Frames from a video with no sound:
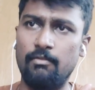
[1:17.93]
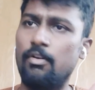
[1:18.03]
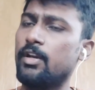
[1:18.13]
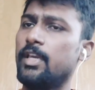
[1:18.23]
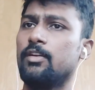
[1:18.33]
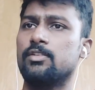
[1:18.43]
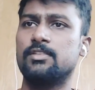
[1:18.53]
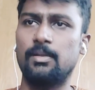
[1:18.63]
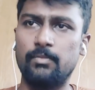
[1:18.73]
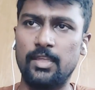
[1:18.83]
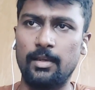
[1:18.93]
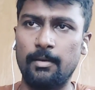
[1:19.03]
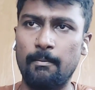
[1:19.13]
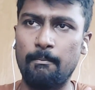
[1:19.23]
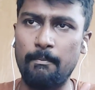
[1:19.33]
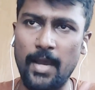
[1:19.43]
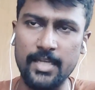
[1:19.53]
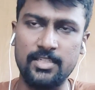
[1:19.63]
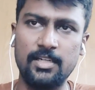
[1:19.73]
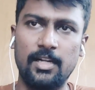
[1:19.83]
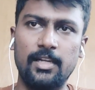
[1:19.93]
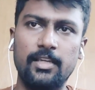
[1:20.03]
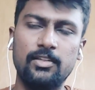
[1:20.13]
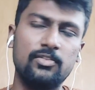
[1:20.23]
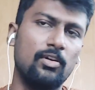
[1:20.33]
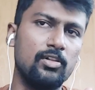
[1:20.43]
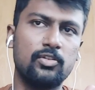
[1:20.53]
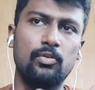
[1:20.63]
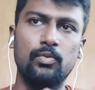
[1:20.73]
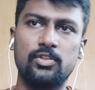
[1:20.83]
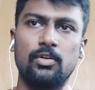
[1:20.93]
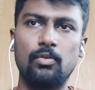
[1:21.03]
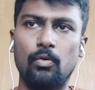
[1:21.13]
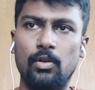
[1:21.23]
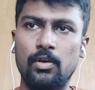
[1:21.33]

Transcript: working on something passionately is also towards a goal.